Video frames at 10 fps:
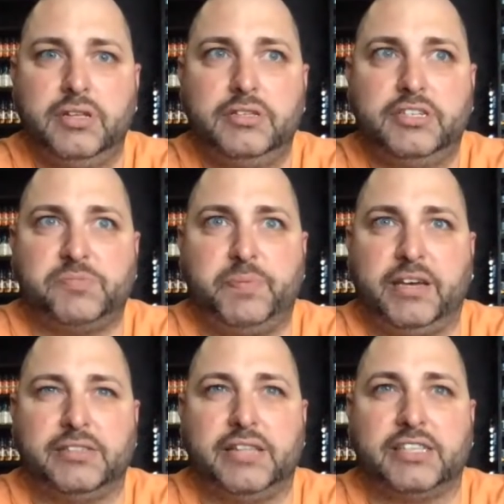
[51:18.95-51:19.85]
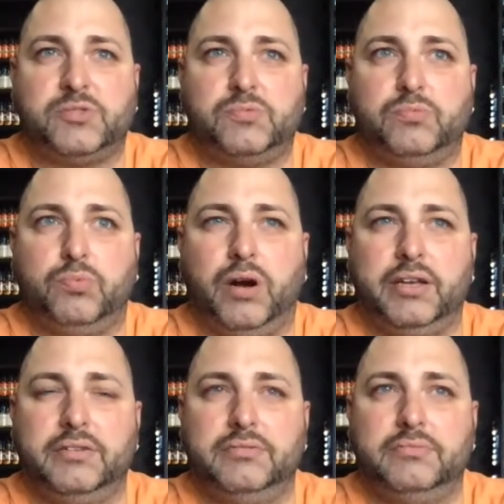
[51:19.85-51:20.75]
just because that's
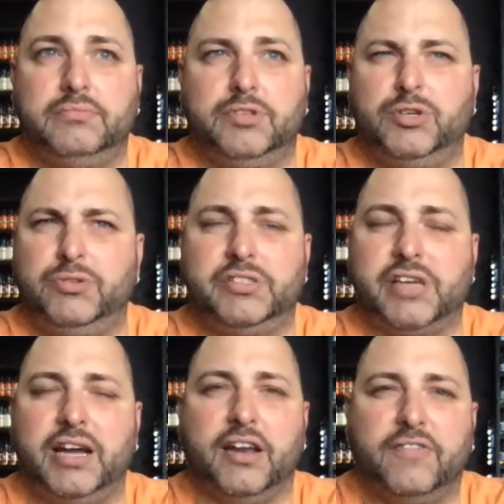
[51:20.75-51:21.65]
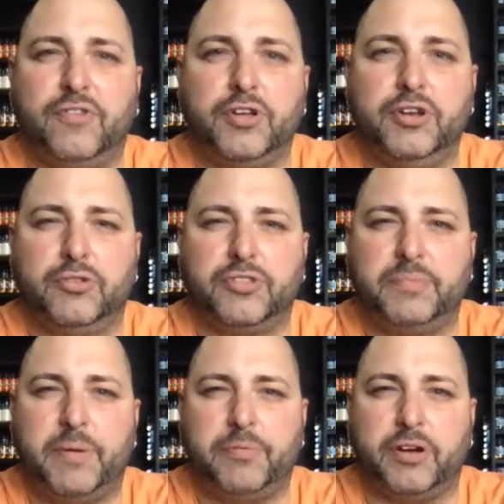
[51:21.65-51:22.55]
what you designed it for, you don't think
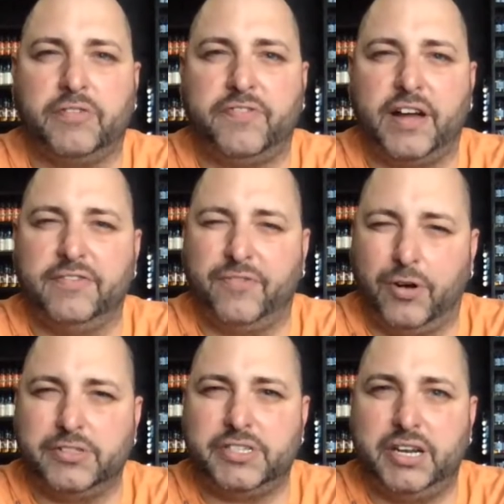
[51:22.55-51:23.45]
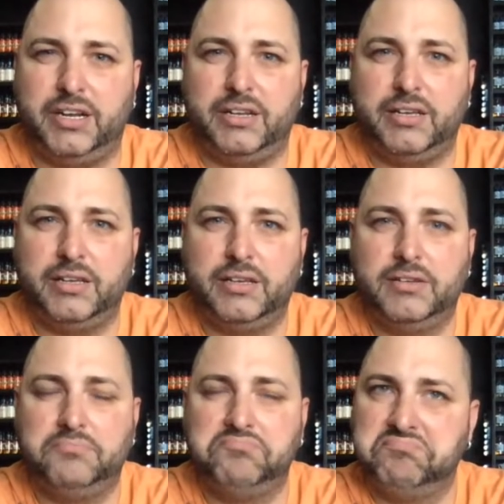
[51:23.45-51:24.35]
people are going to find faults in it?
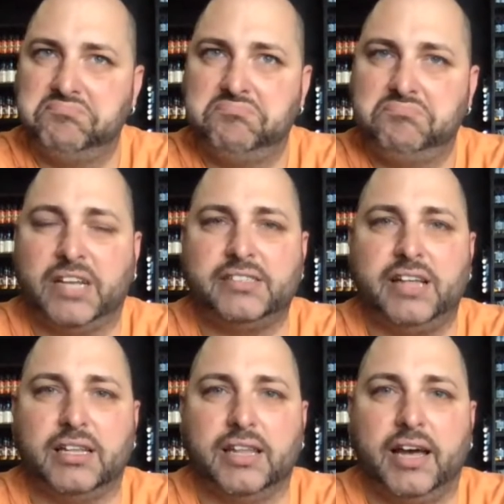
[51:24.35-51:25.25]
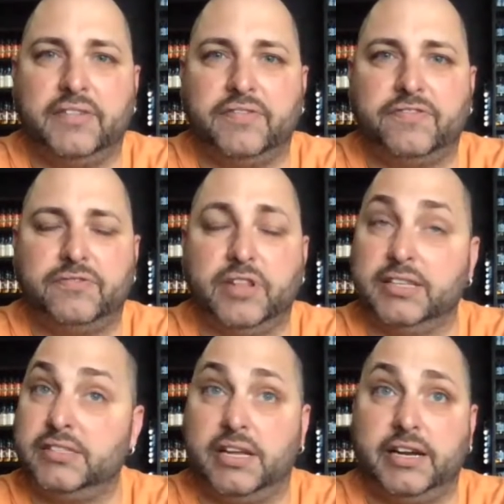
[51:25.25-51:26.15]
That's not life.
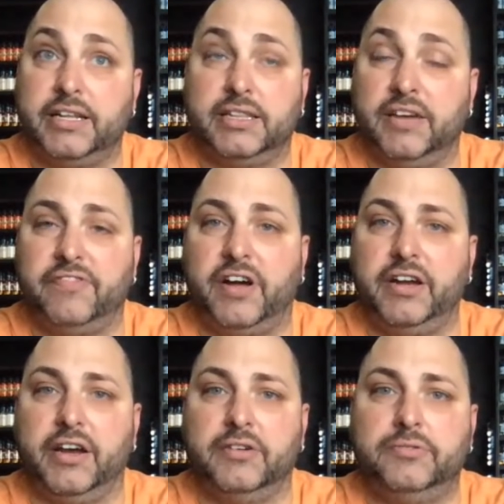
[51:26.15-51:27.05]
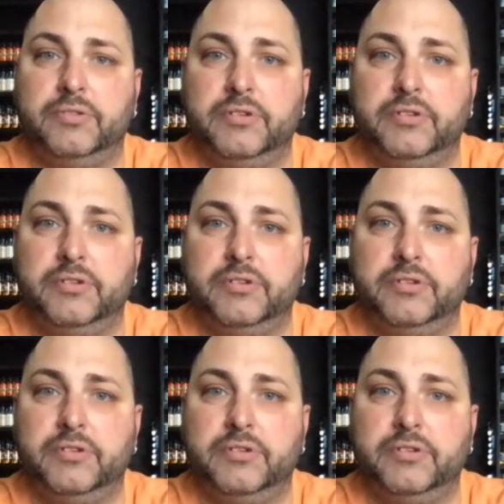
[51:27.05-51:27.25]
That's not any life I know.